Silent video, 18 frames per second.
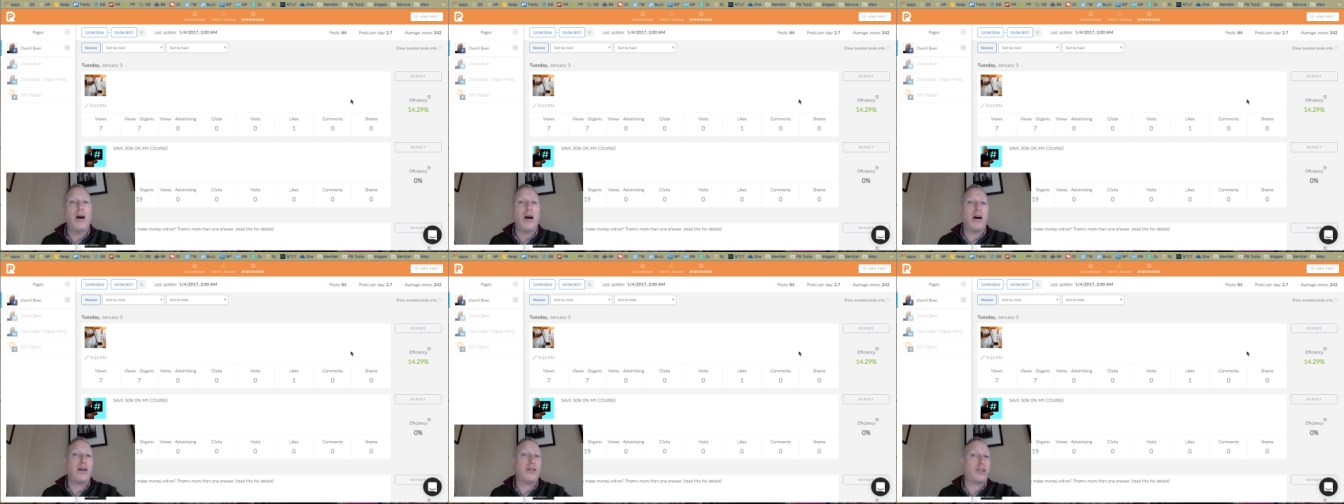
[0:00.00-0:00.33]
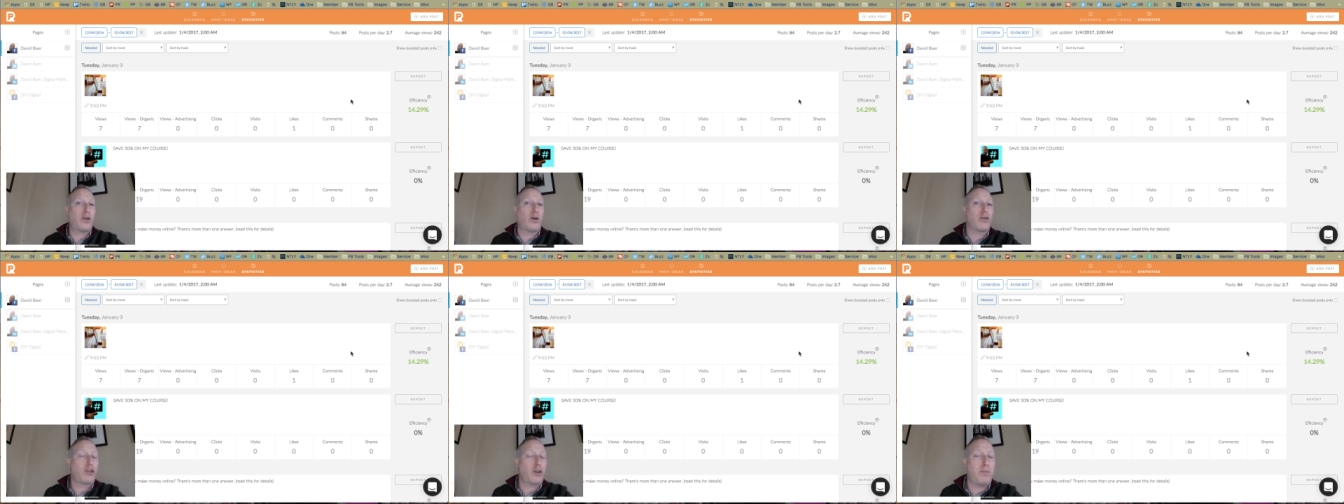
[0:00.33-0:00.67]
uh,
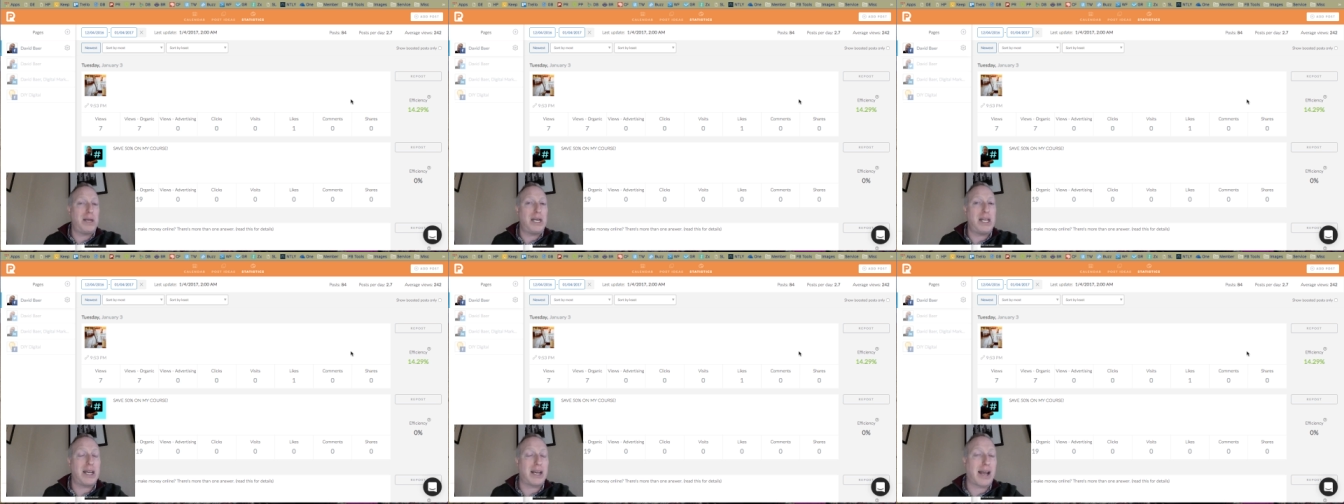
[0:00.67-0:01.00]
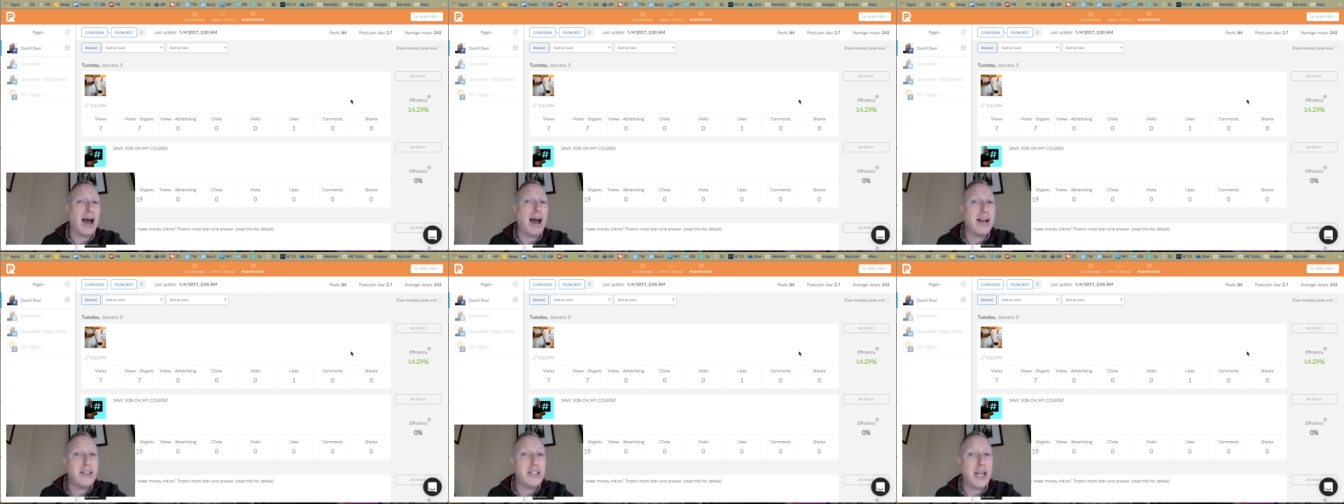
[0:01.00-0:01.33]
social media
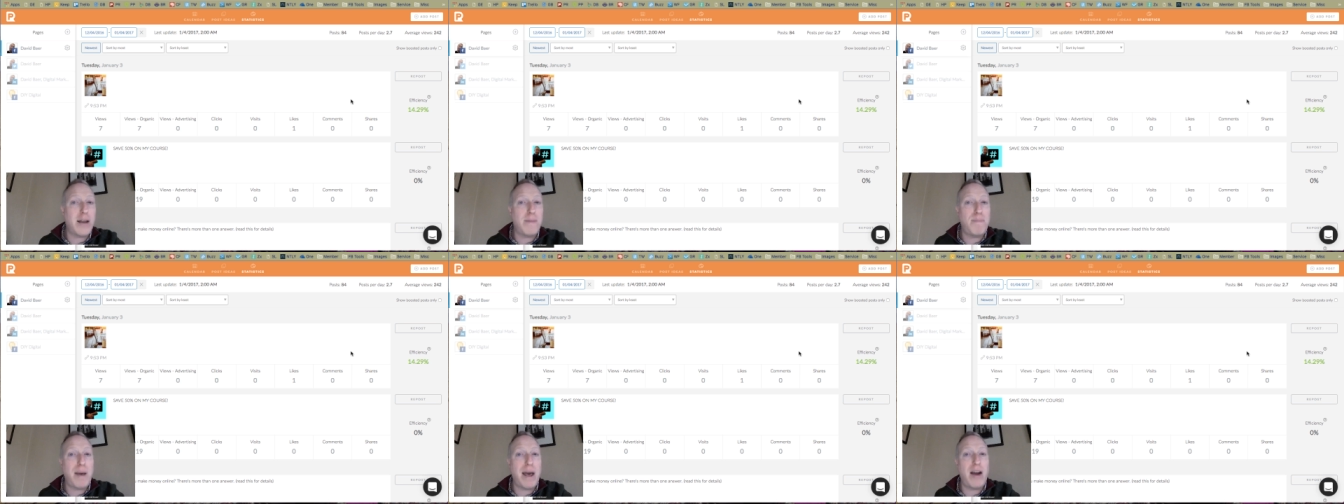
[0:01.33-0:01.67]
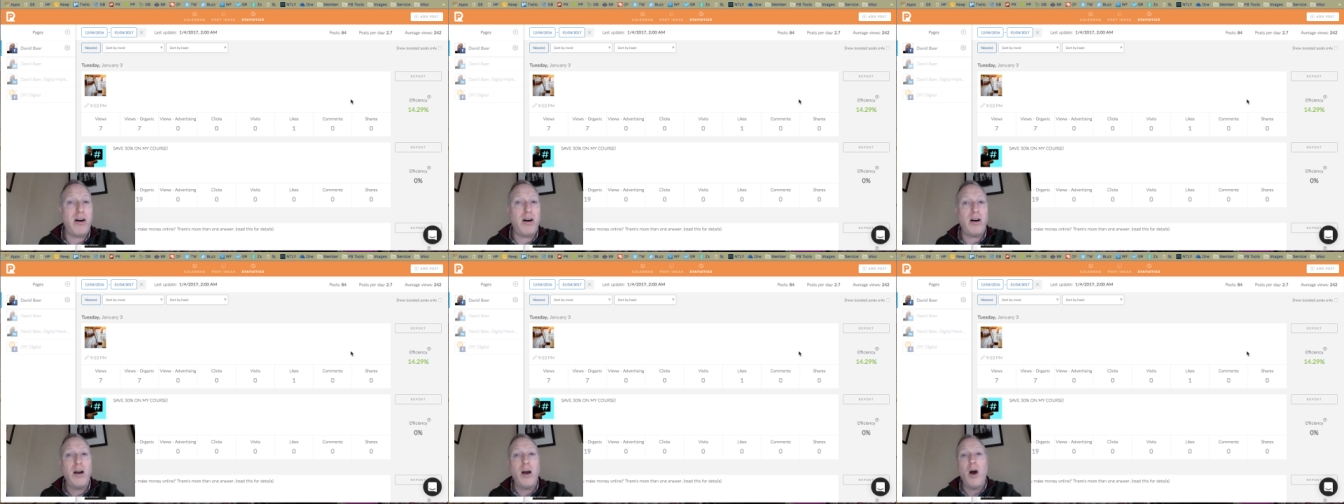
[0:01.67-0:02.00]
content
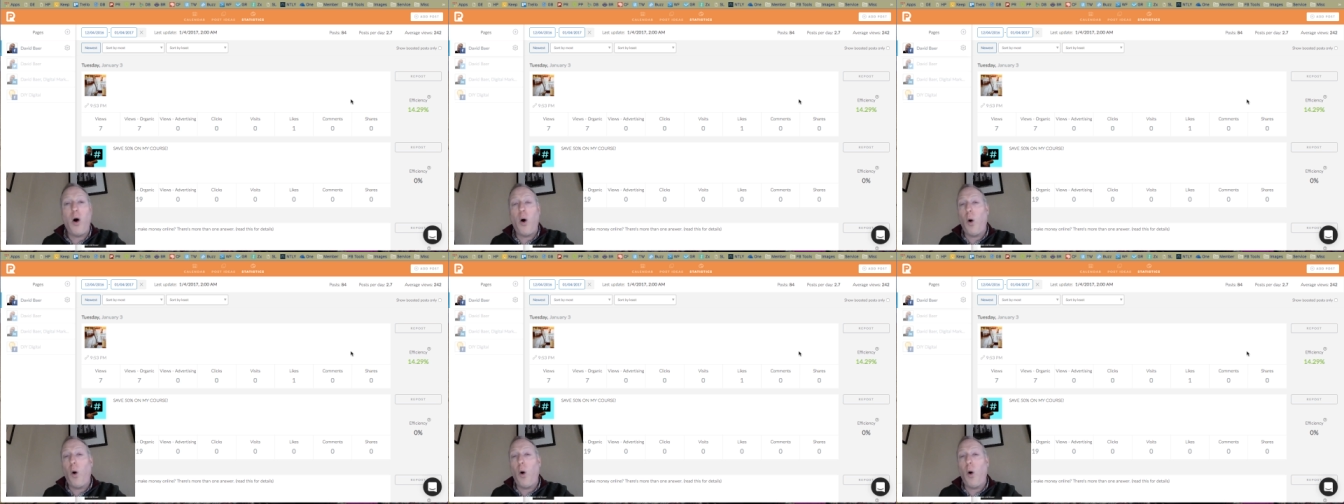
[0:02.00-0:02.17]
better,